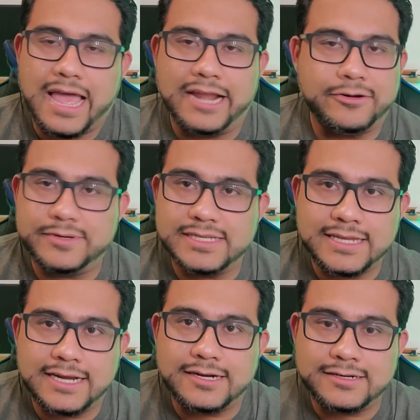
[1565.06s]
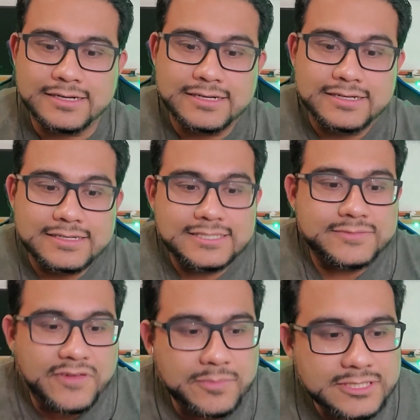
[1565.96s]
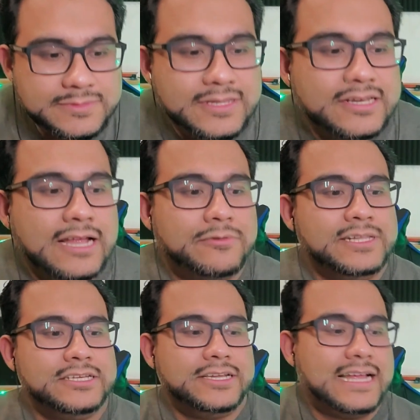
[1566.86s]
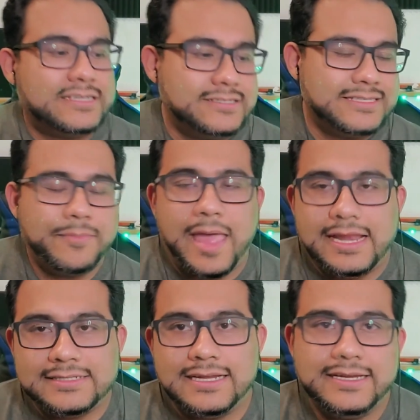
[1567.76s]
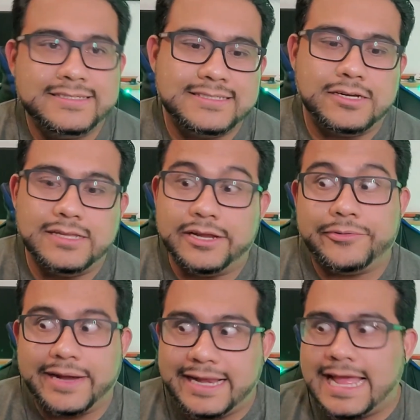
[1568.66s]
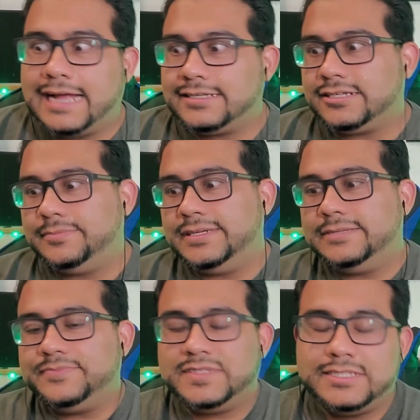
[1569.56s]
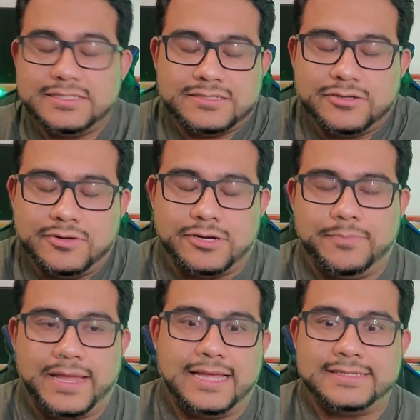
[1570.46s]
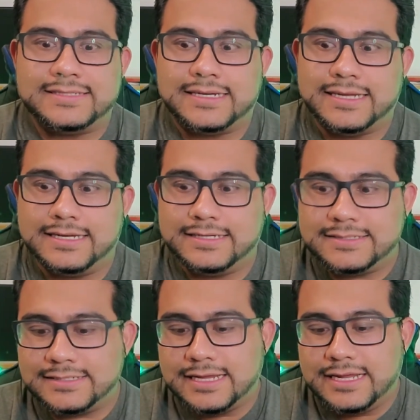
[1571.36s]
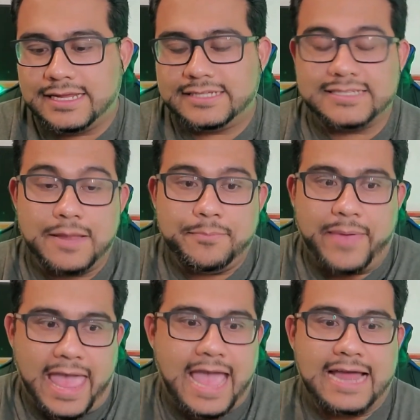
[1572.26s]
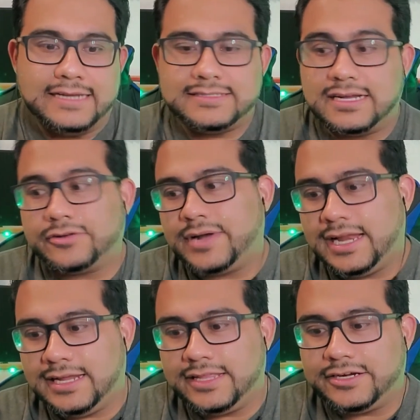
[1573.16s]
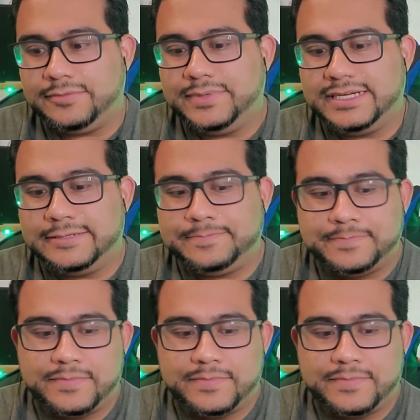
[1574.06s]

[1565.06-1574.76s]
I don't really because for the most part they're not really good actors and madi's not necessarily a great actor but she's doing her best i guess it's not bad it's not great either but